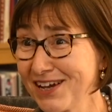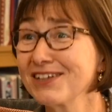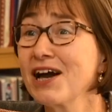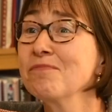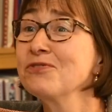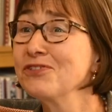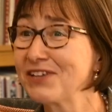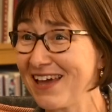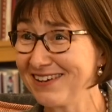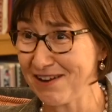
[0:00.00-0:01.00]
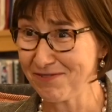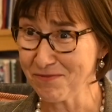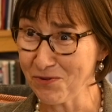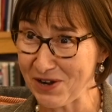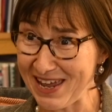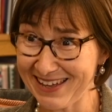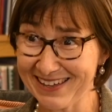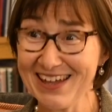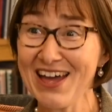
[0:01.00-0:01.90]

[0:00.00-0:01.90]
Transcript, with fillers: I come through the gate every morning